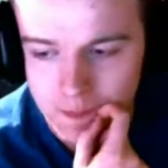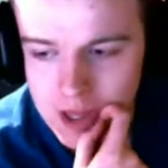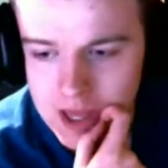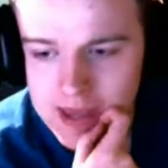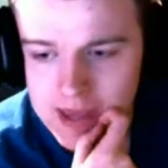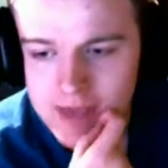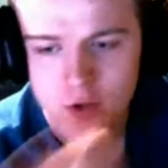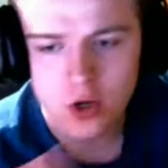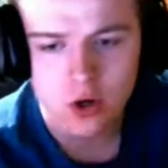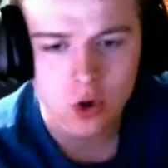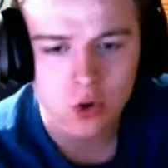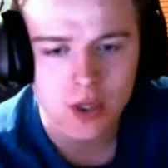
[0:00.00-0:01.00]
If you
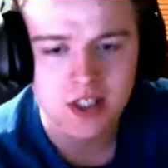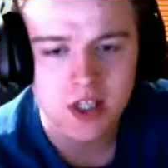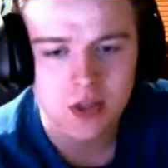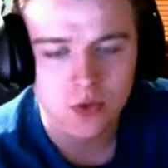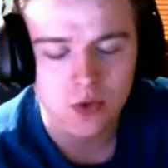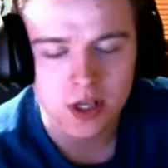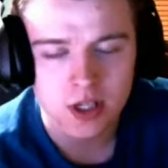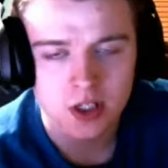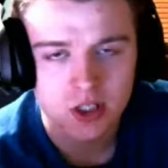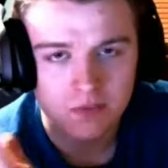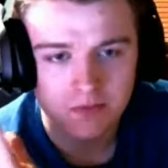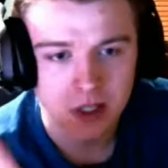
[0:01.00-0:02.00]
don't know who EC3
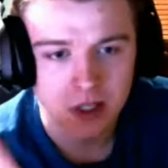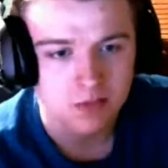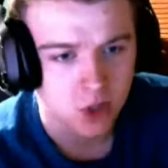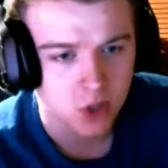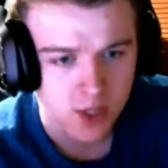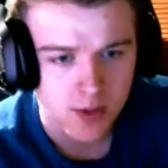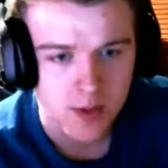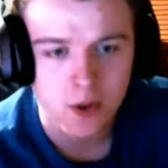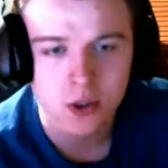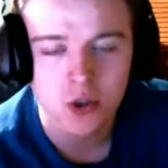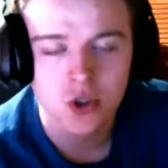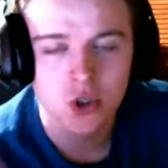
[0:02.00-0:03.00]
is, look him up
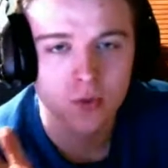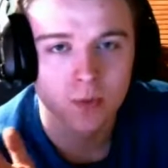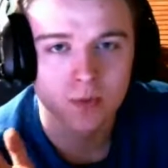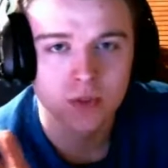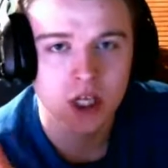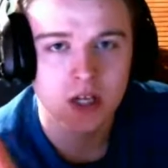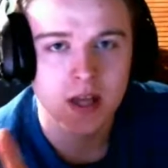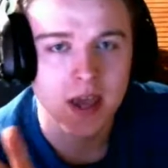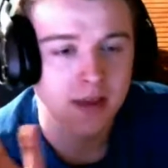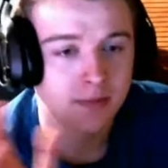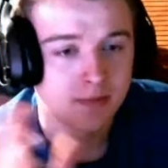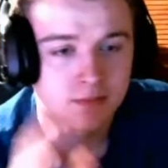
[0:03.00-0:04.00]
on YouTube.
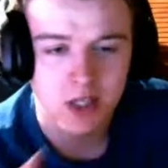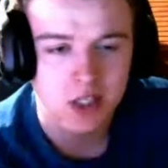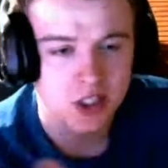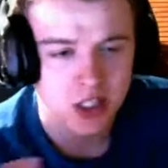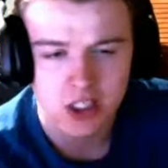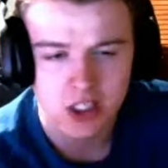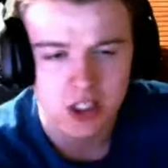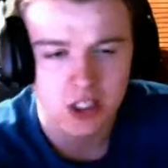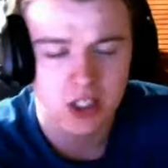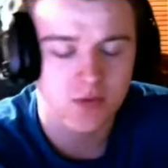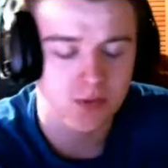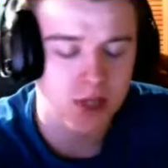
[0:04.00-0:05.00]
TNA. He's
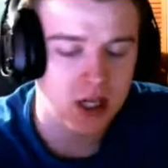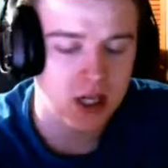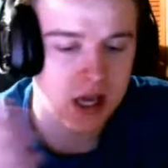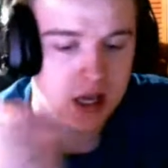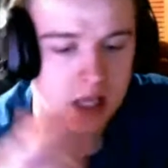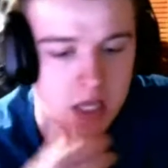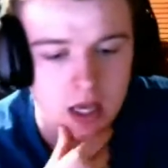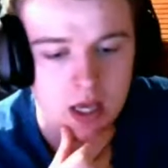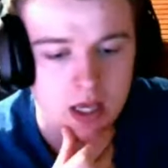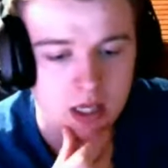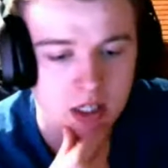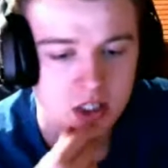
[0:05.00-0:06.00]
from TNA.
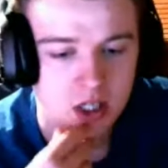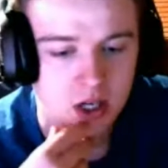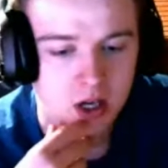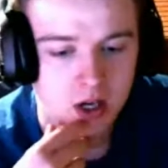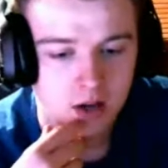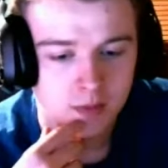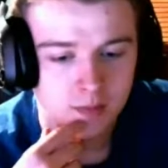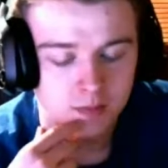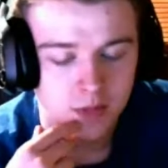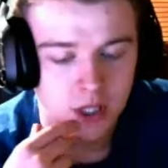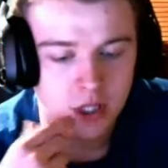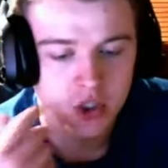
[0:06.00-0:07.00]
He
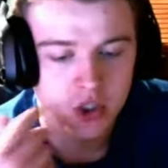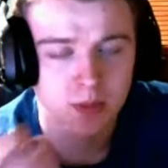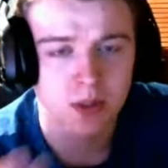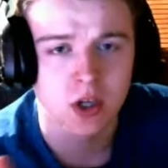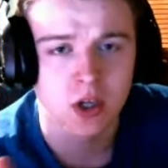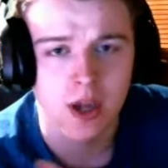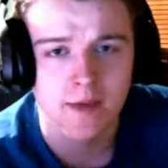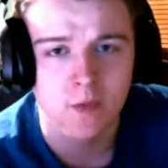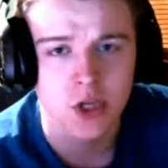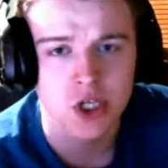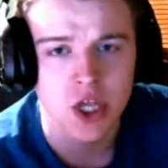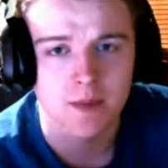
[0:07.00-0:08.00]
used to be their
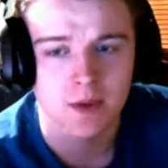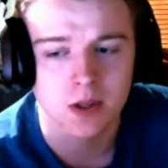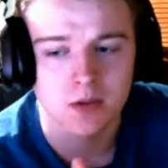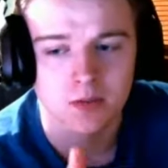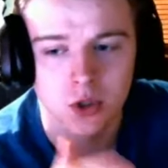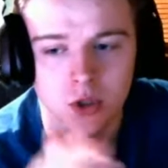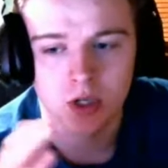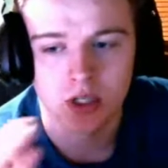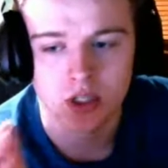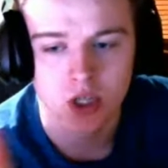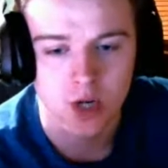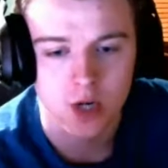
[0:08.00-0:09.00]
heavyweight champion. They're doing
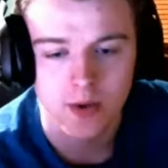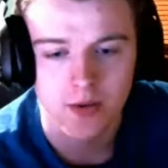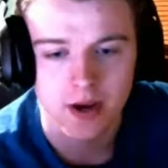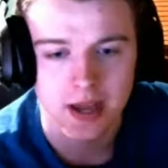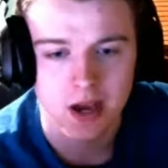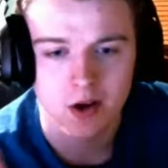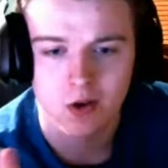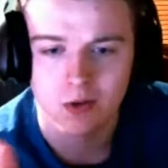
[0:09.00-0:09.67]
a tournament right now.